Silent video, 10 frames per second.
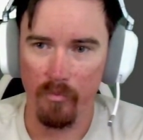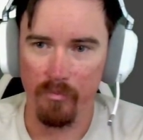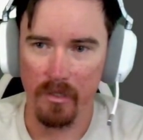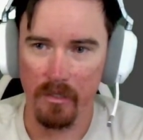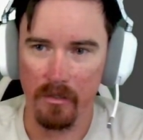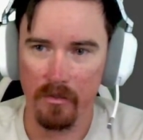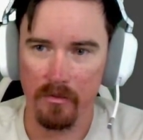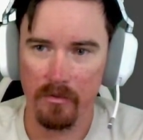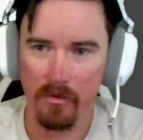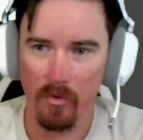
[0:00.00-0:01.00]
B,
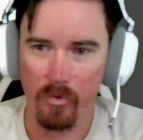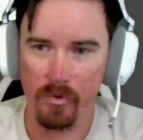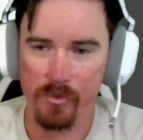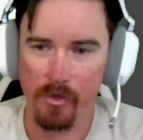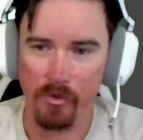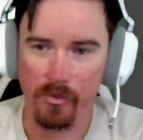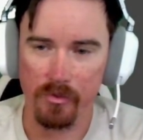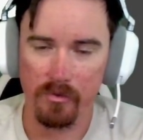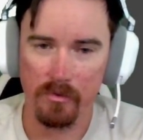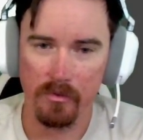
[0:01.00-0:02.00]
or start,
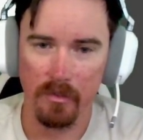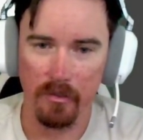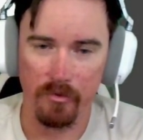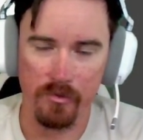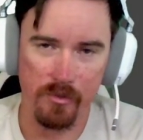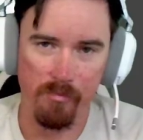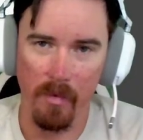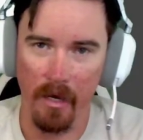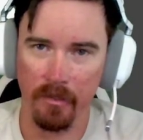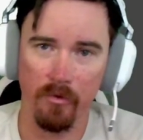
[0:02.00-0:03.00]
it'll just
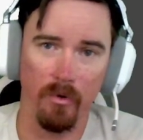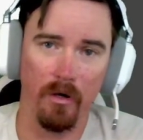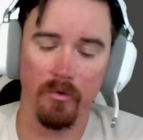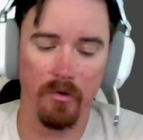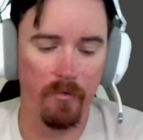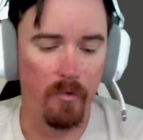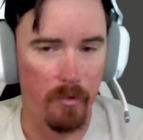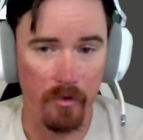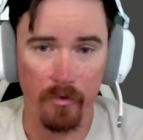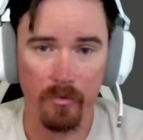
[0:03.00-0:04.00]
back you out of the menu.